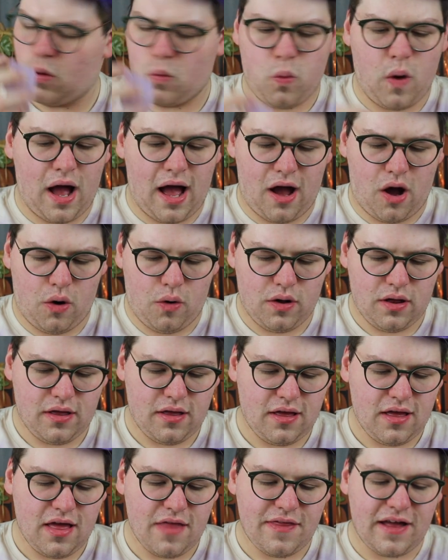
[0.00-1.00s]
Wow.
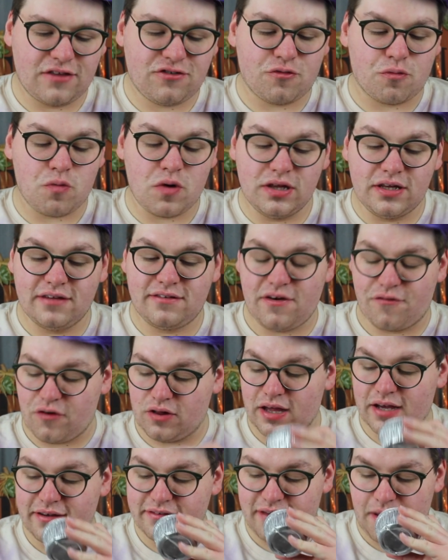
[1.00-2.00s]
That's really
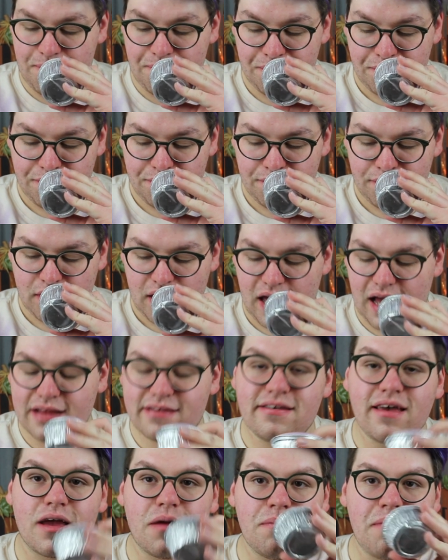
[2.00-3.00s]
different. Like I said,
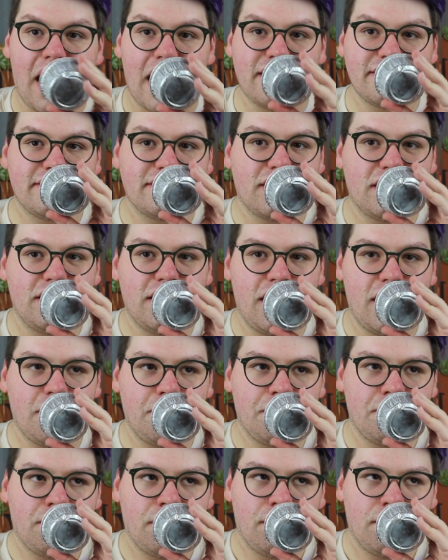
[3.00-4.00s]
it's like
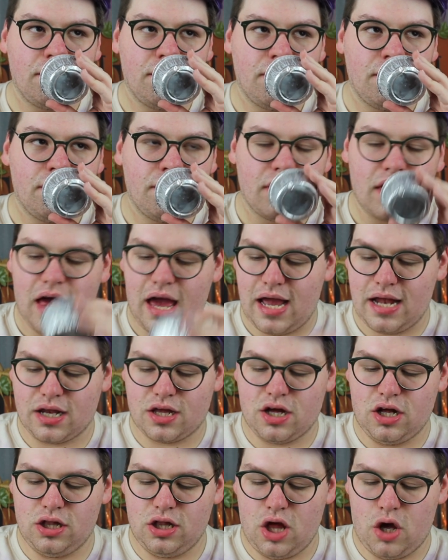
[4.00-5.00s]
masculine and
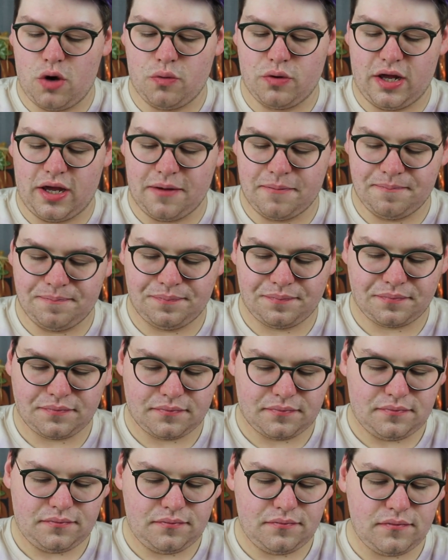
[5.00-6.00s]
cologne
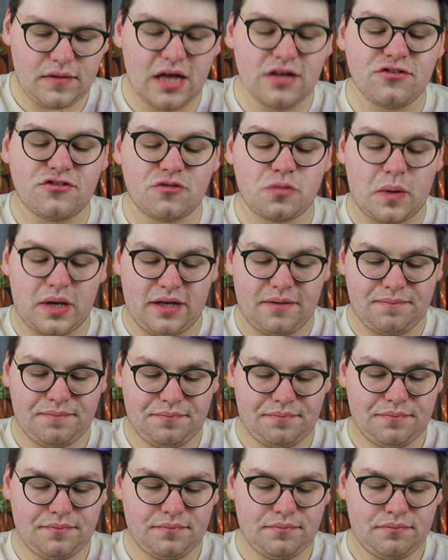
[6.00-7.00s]
and sweet.
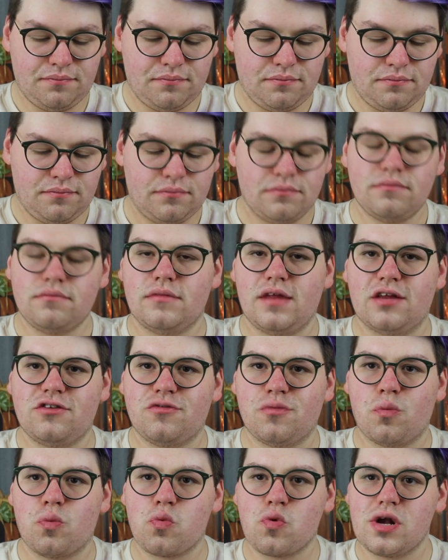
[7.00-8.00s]

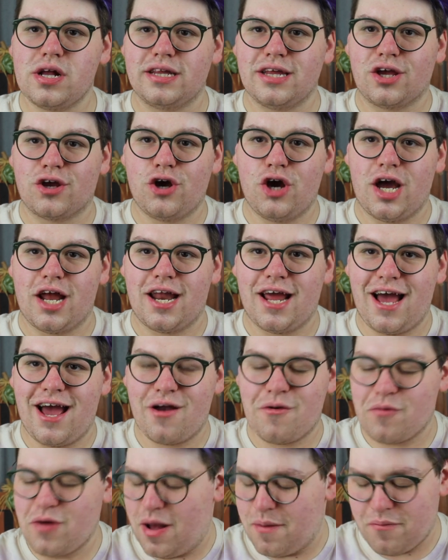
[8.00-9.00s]
That's really good. I,
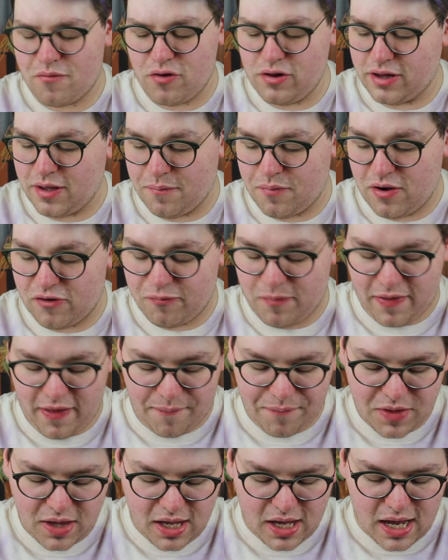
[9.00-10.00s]
am really impressed by
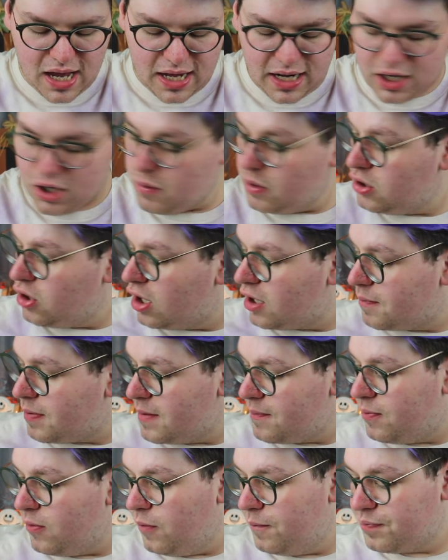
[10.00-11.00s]
that. And I know a lot of
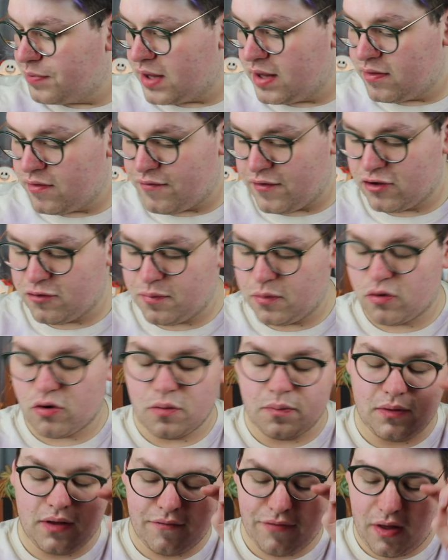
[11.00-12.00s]
people in the Facebook
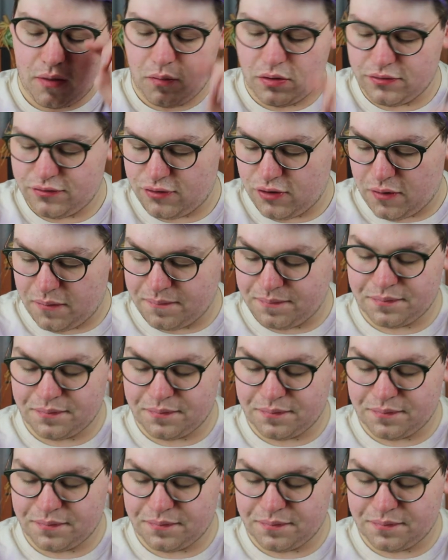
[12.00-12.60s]
group love that one too.